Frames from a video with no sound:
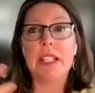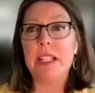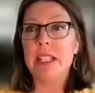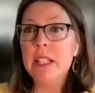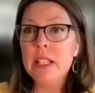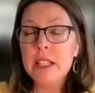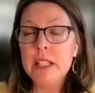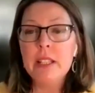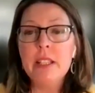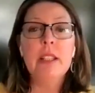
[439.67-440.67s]

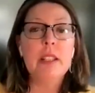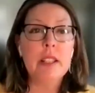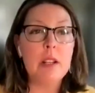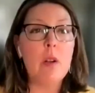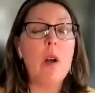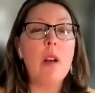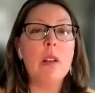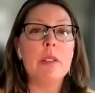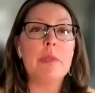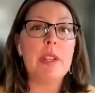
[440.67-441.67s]
and
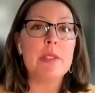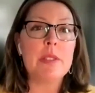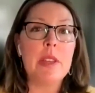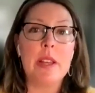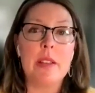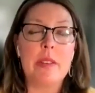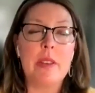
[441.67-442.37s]
all of these things.